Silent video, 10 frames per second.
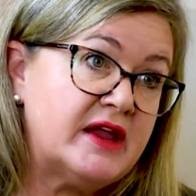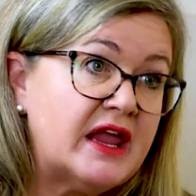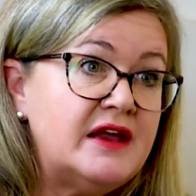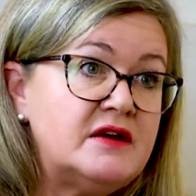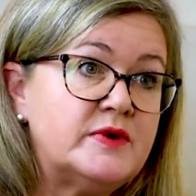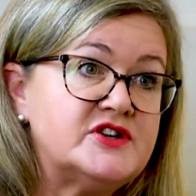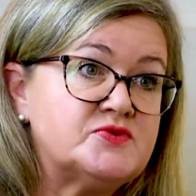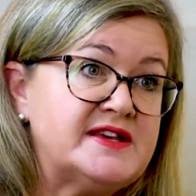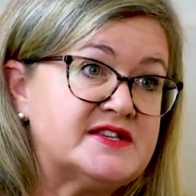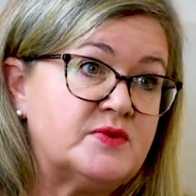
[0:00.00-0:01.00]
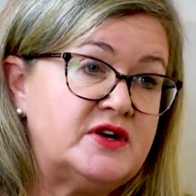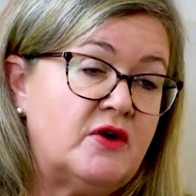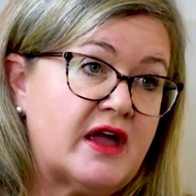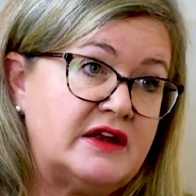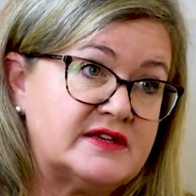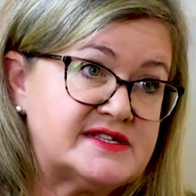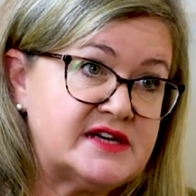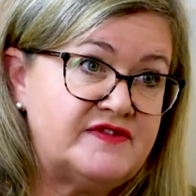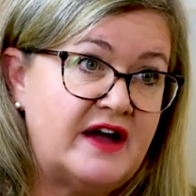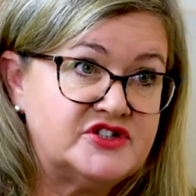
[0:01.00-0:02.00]
in, which means that we're not getting the
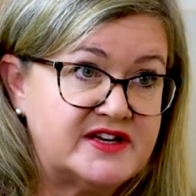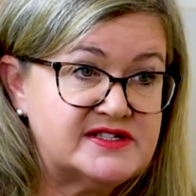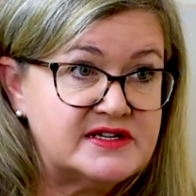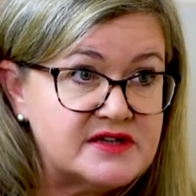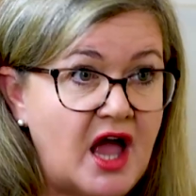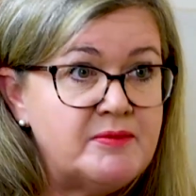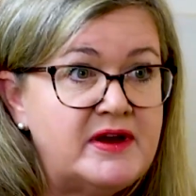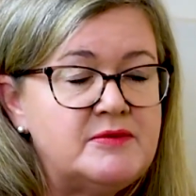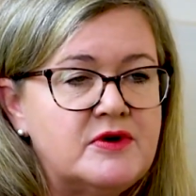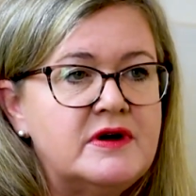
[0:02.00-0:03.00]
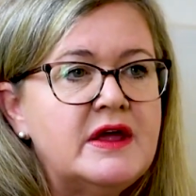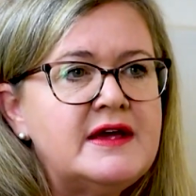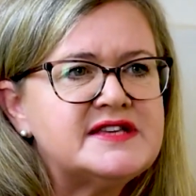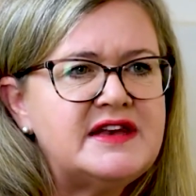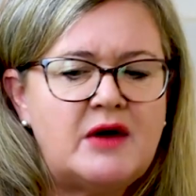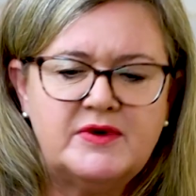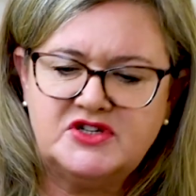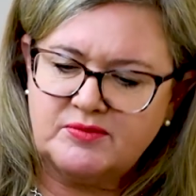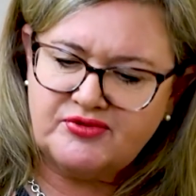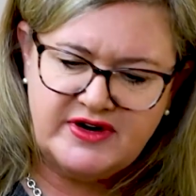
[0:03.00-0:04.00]
stuff out just in time anymore. So now we're
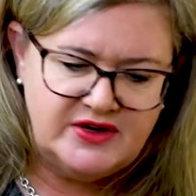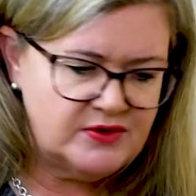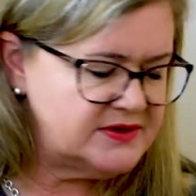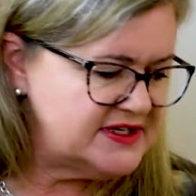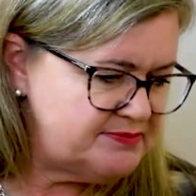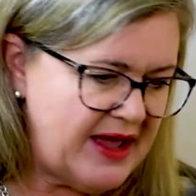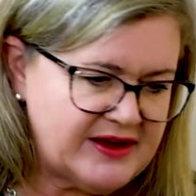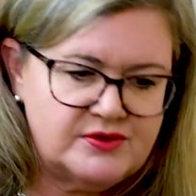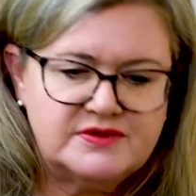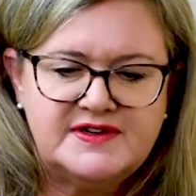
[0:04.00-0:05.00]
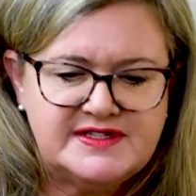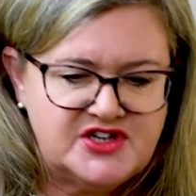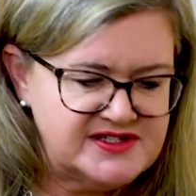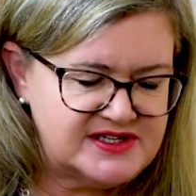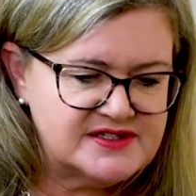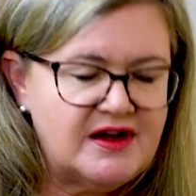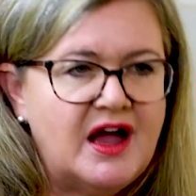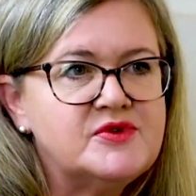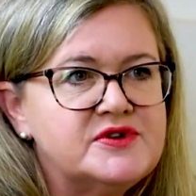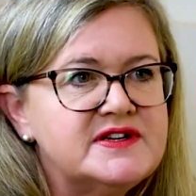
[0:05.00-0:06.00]
doing pre-orders, back orders,
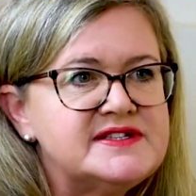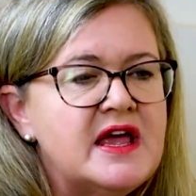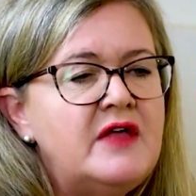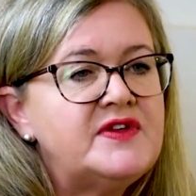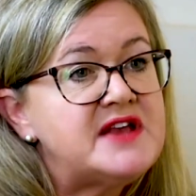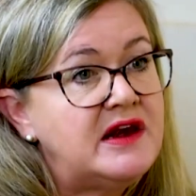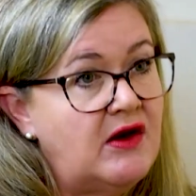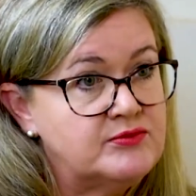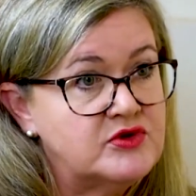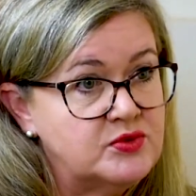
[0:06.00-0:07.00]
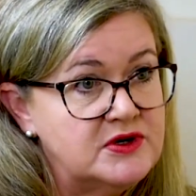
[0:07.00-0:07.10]
just-in-time orders. There's a lot more work